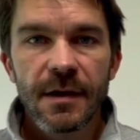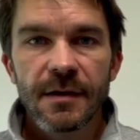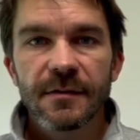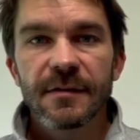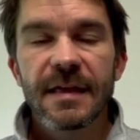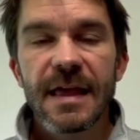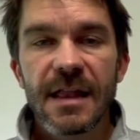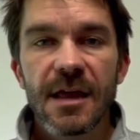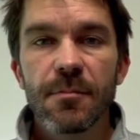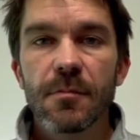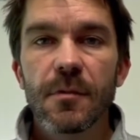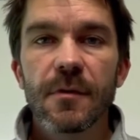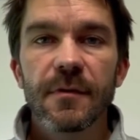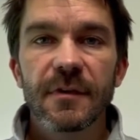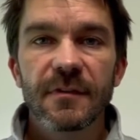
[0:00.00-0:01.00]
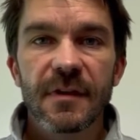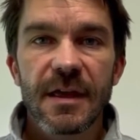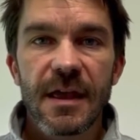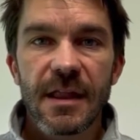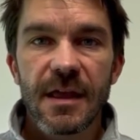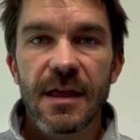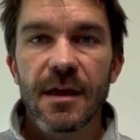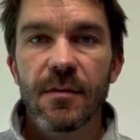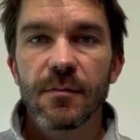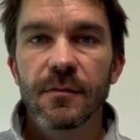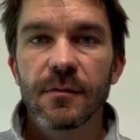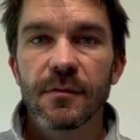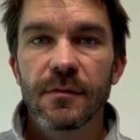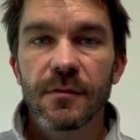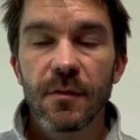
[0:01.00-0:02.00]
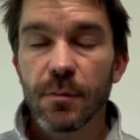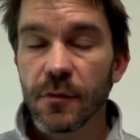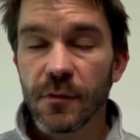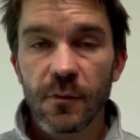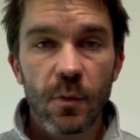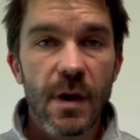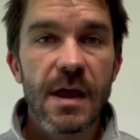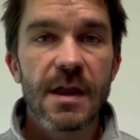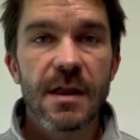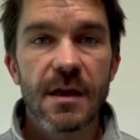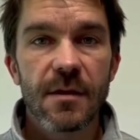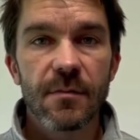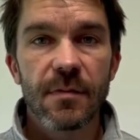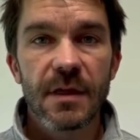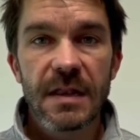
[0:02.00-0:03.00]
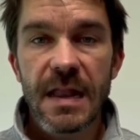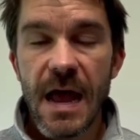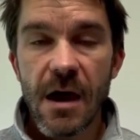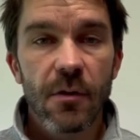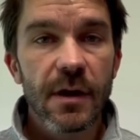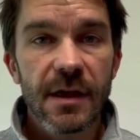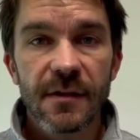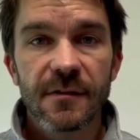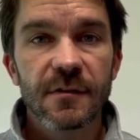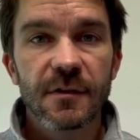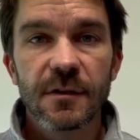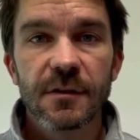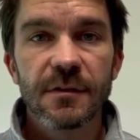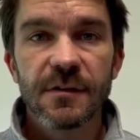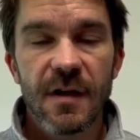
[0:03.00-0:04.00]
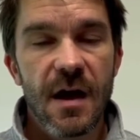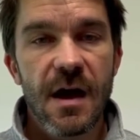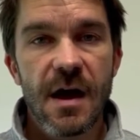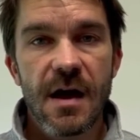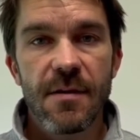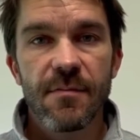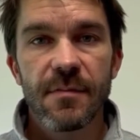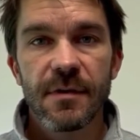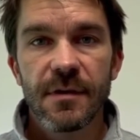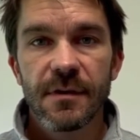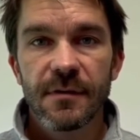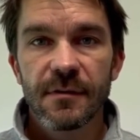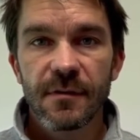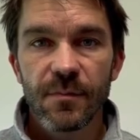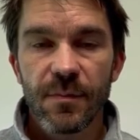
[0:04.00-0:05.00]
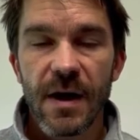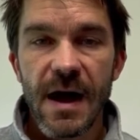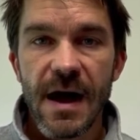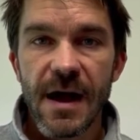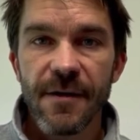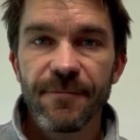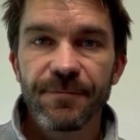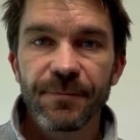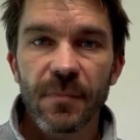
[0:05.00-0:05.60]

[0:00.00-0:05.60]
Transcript: to get him moving, to persuade him that now is a good time to buy?